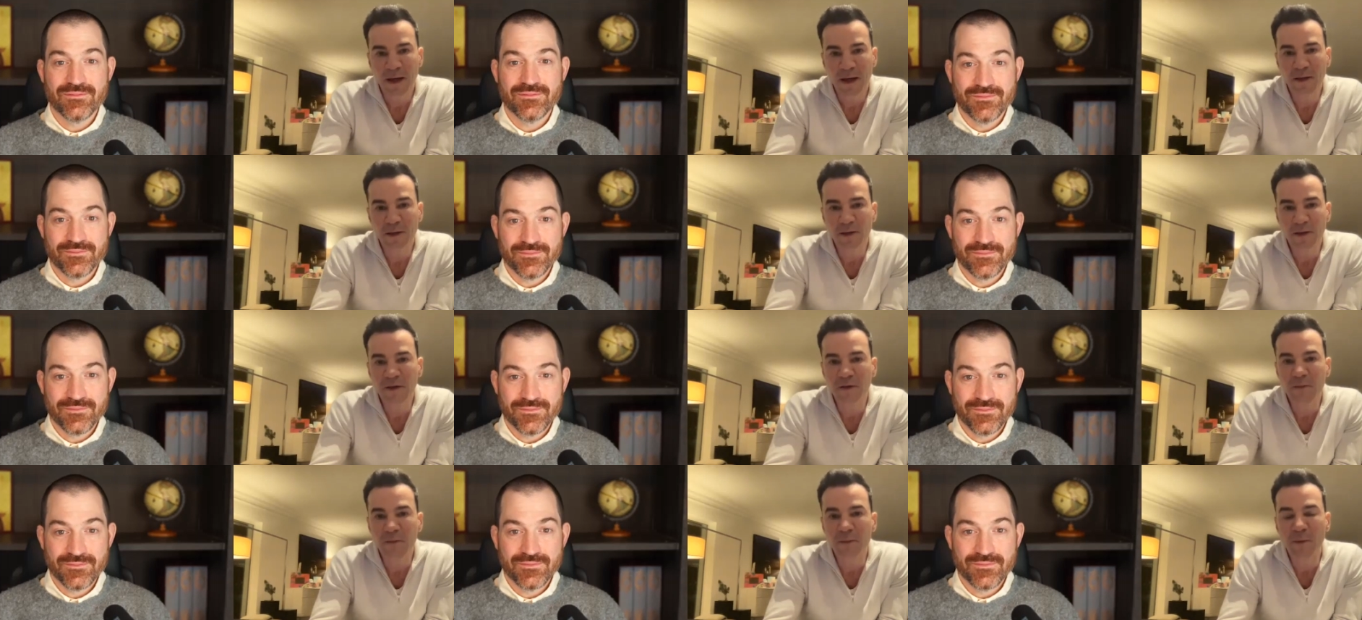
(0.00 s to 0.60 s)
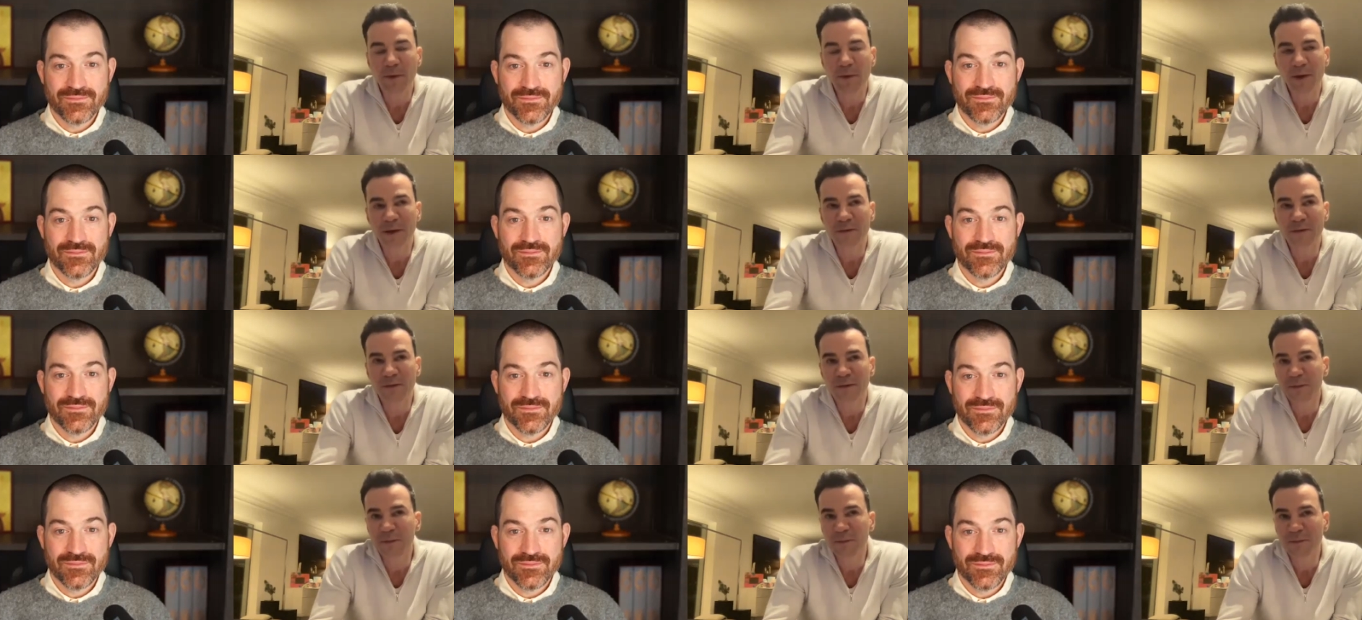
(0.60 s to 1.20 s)
Speaker 1: and you need to be
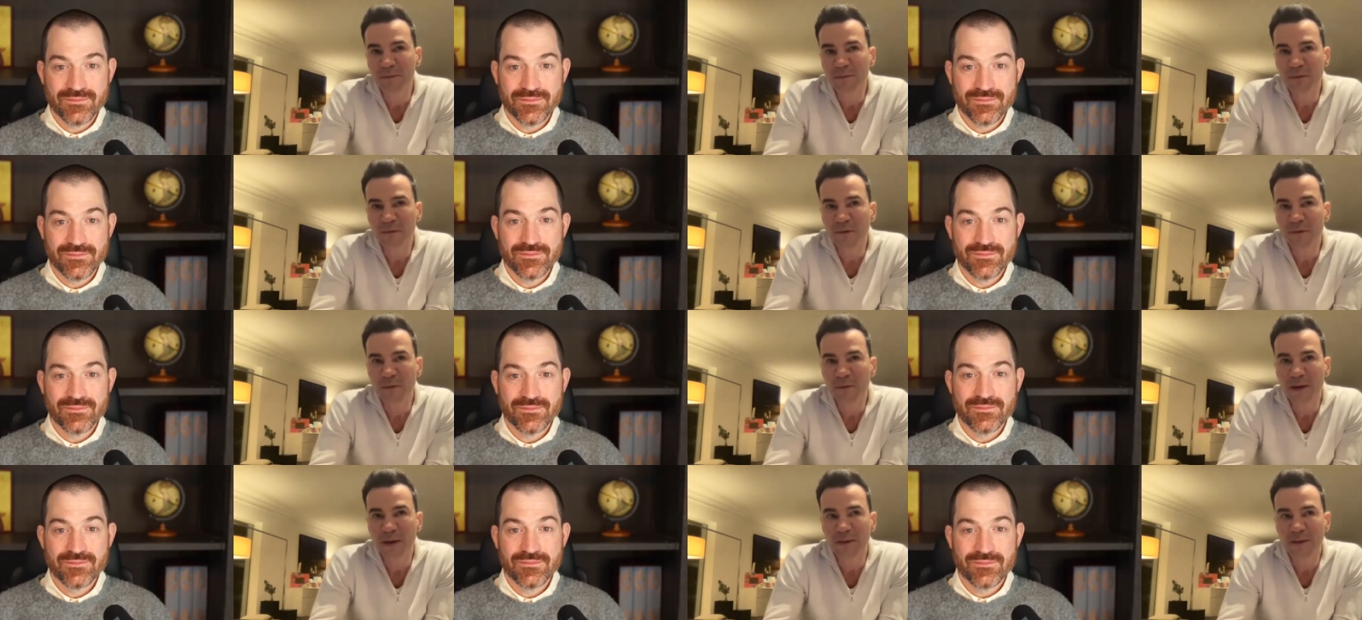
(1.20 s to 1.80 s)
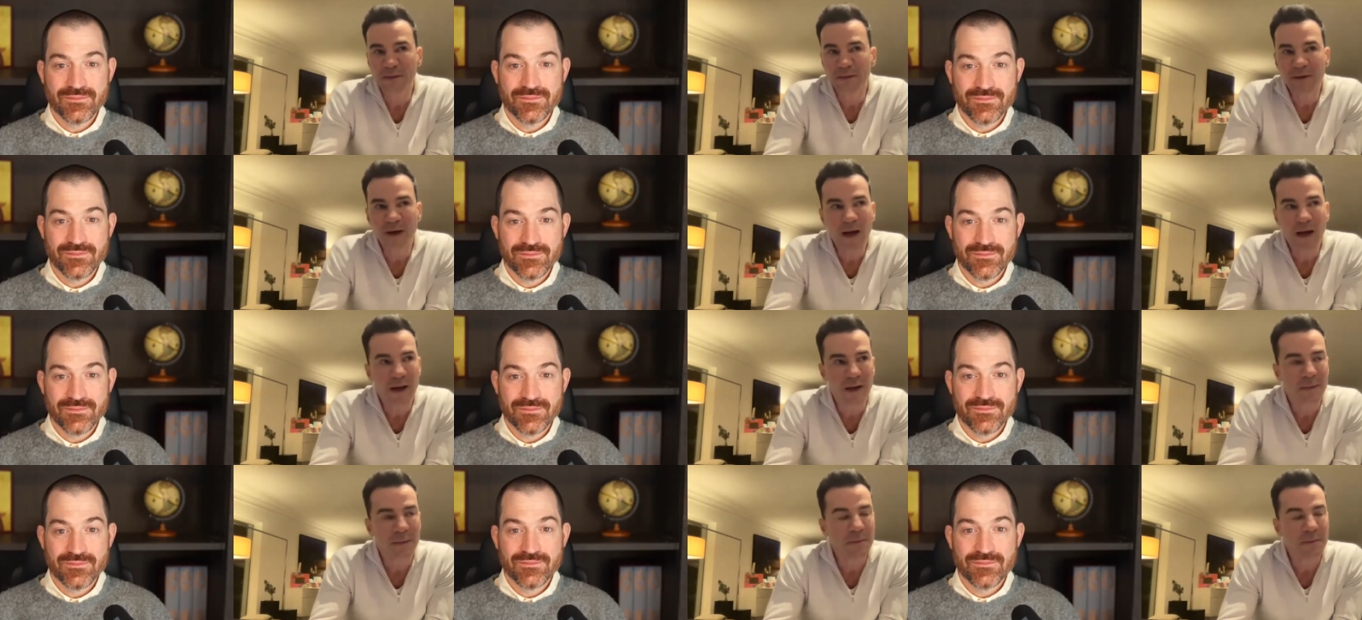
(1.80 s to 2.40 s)
willing to to make the
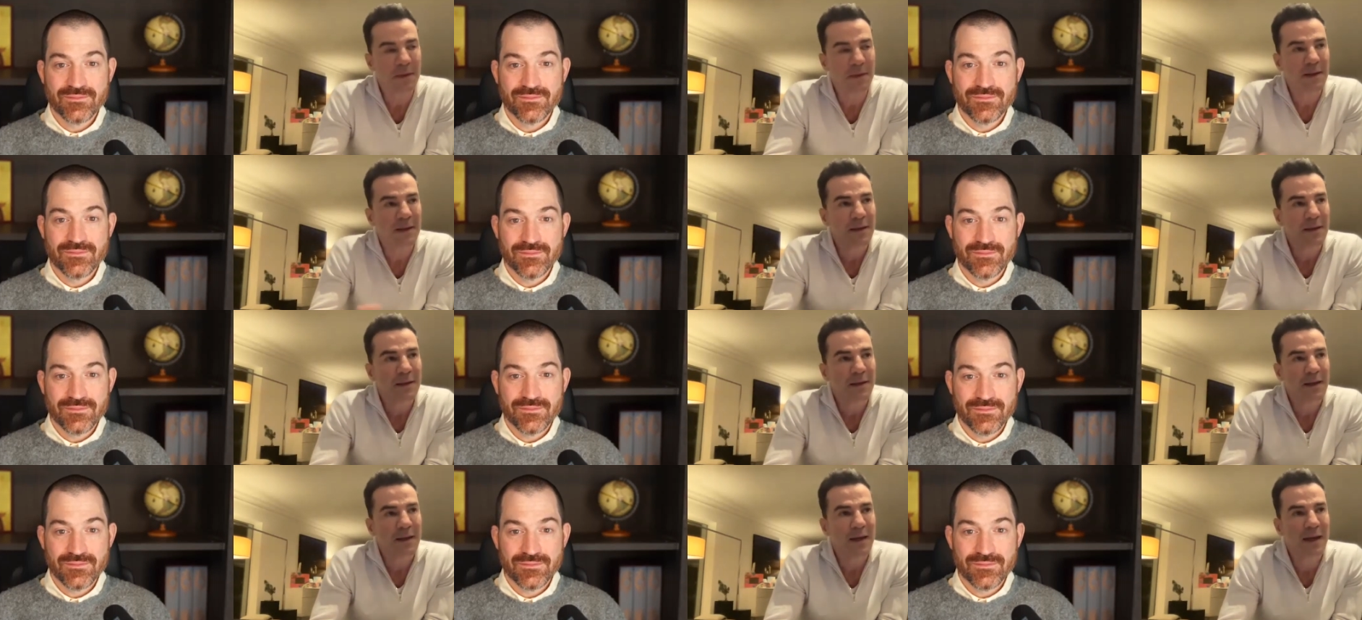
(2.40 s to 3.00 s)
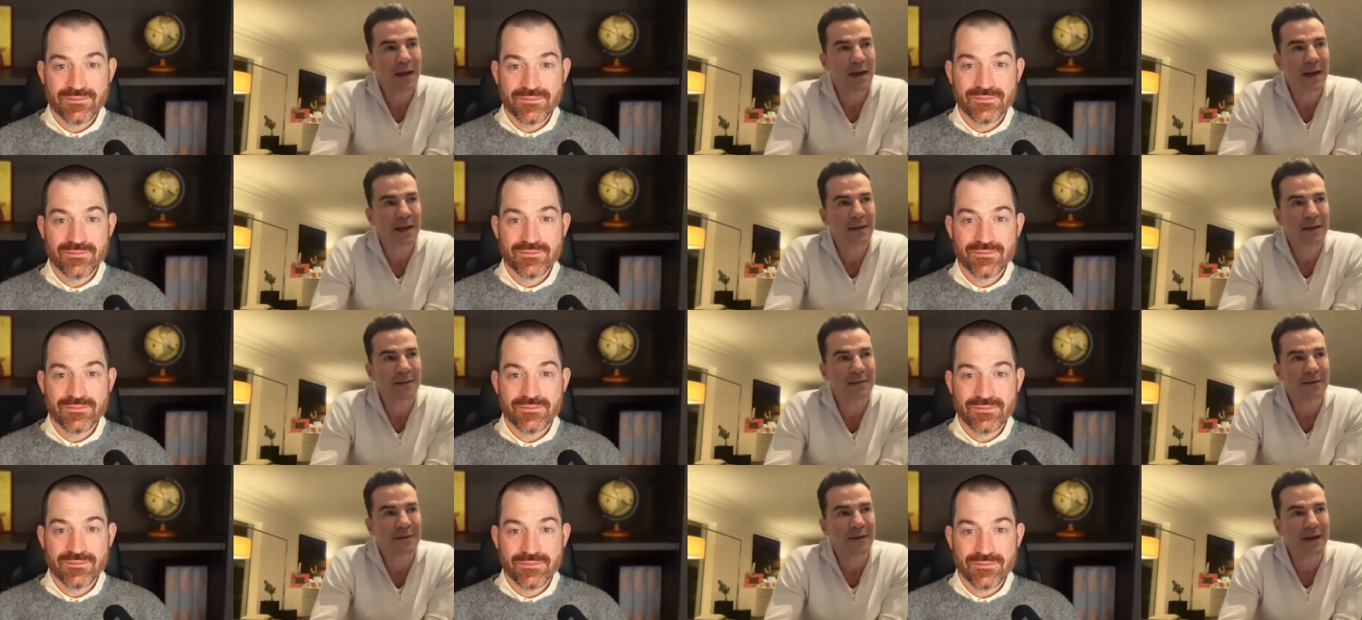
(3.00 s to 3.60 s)
time
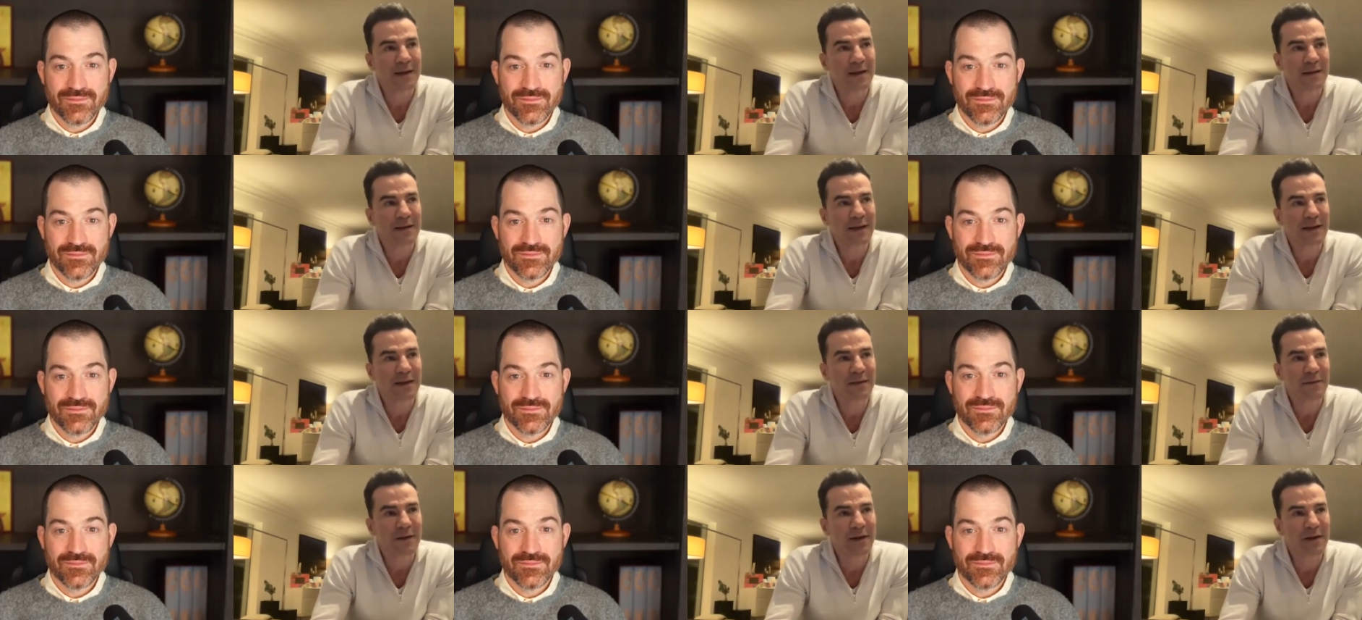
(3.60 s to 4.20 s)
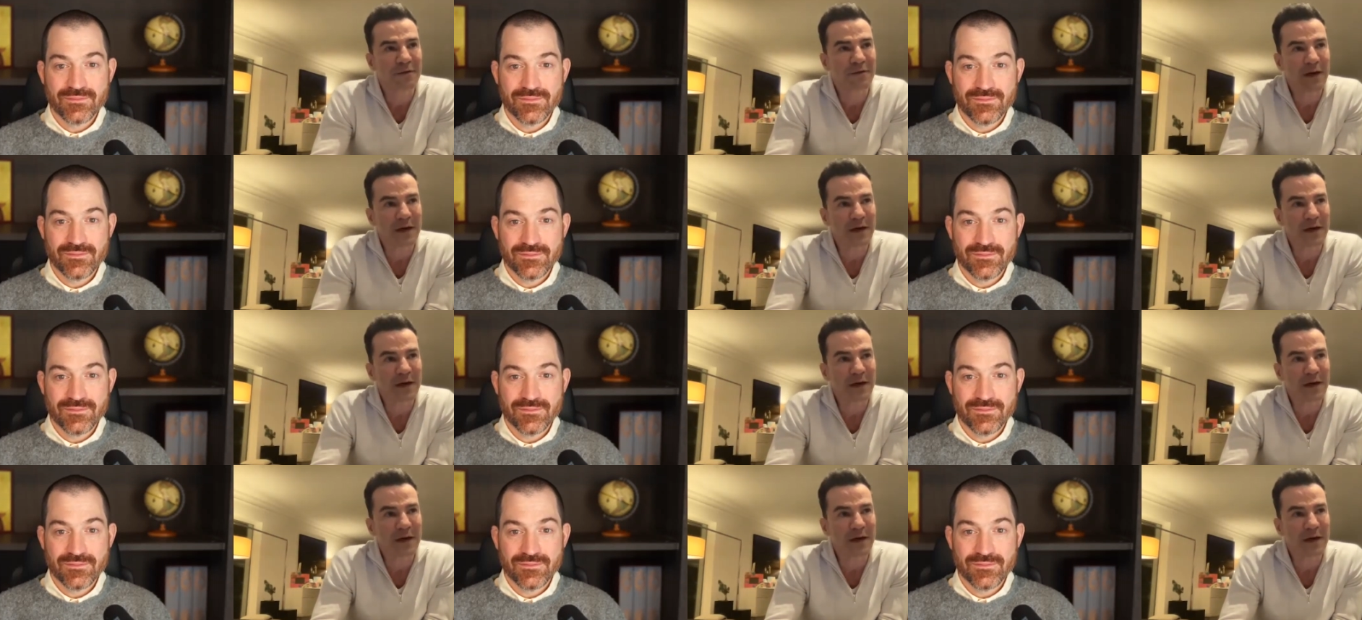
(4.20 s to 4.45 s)
and and clear enough